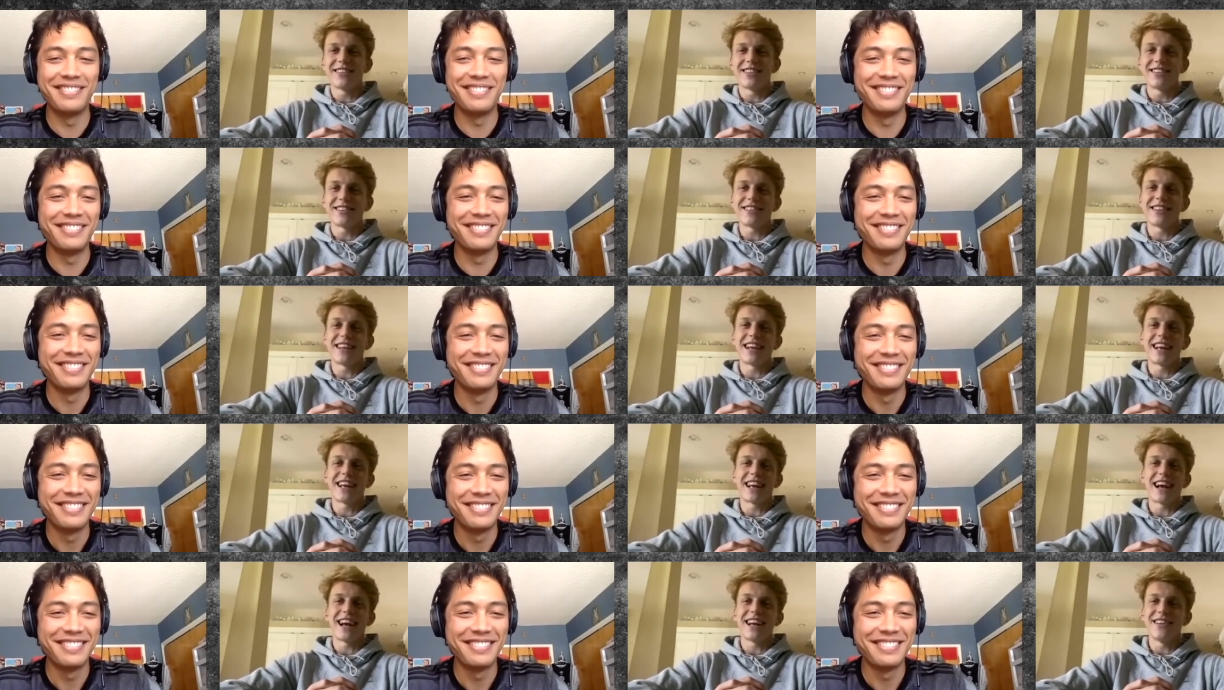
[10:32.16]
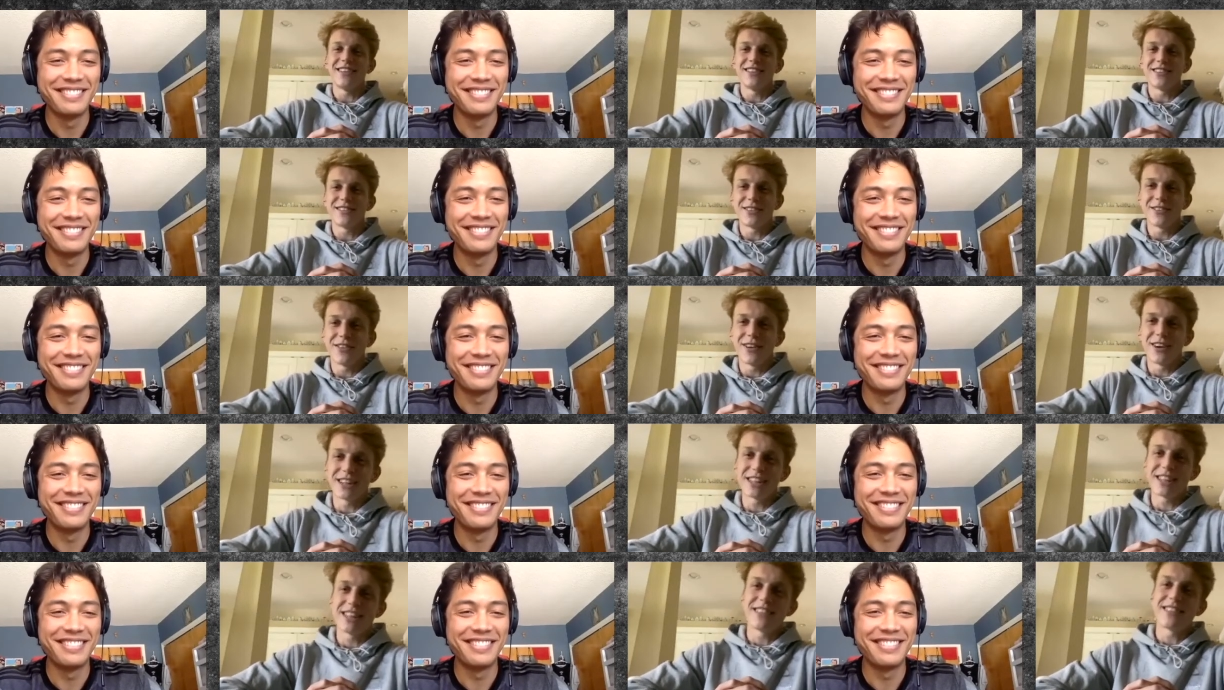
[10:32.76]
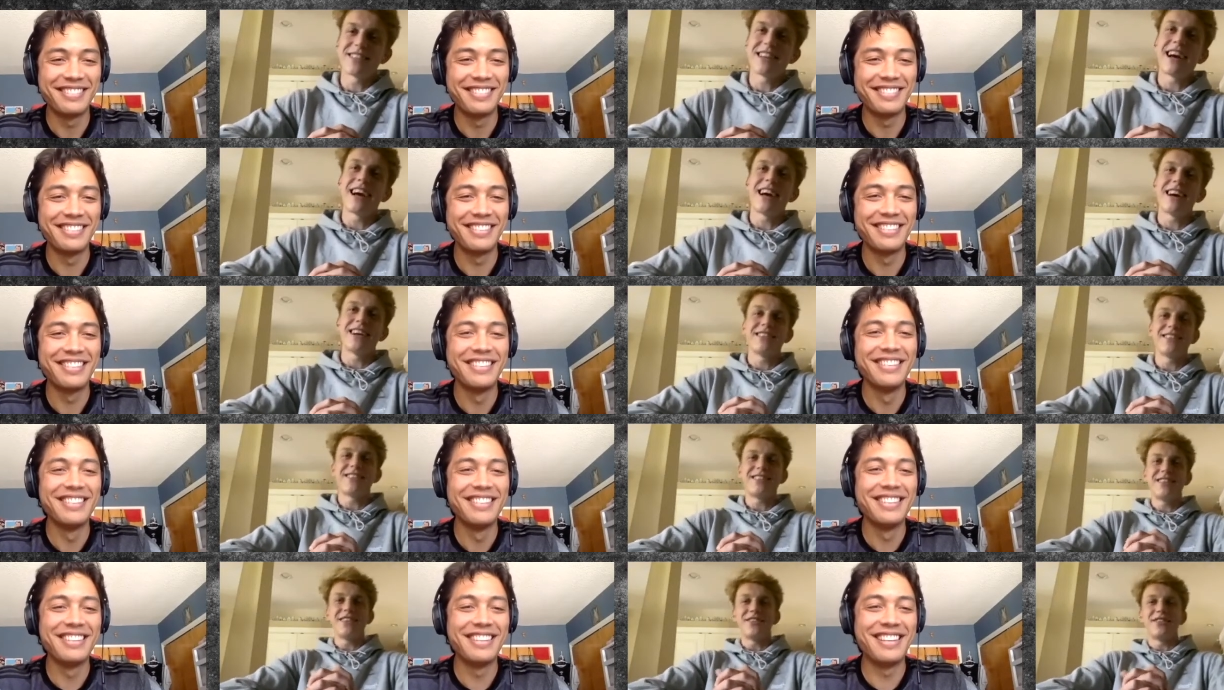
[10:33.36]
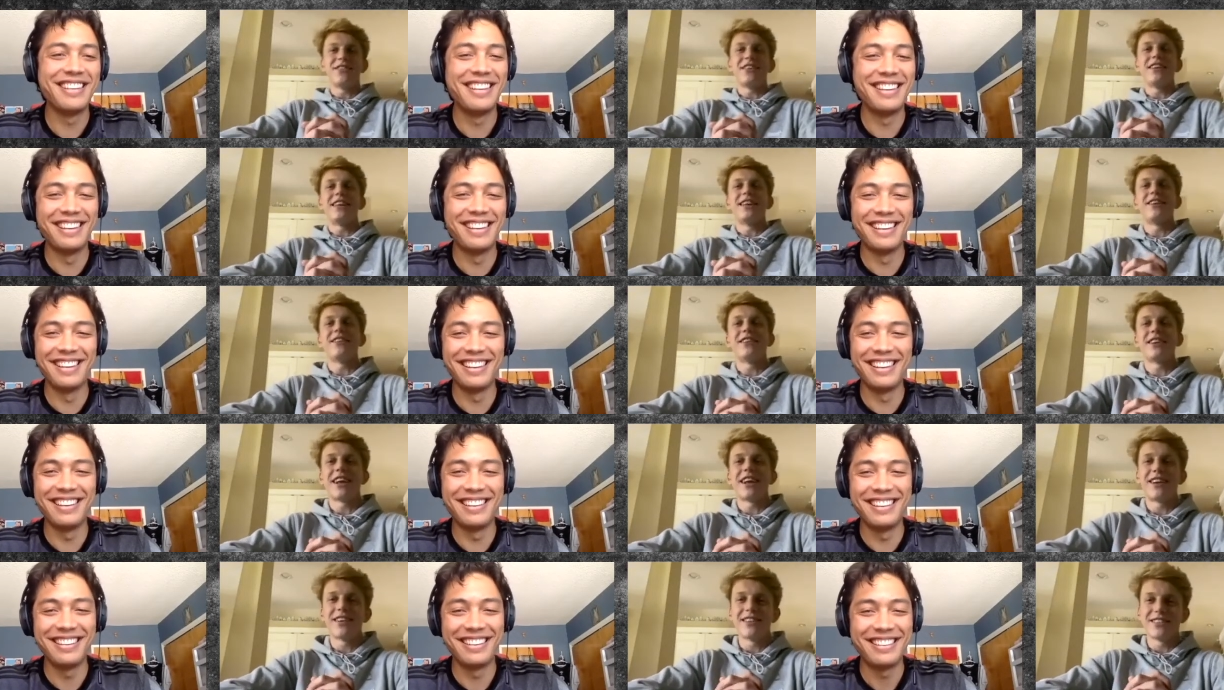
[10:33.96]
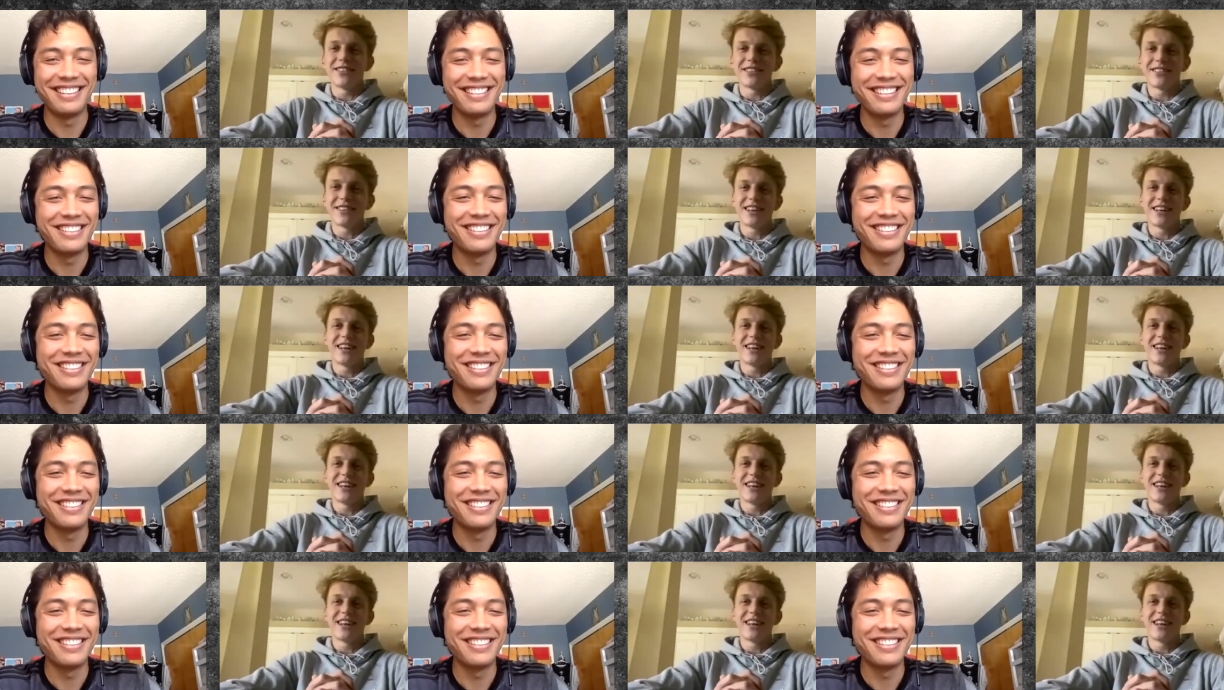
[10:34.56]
Speaker 1: just like, I used to watch this guy on TV when I was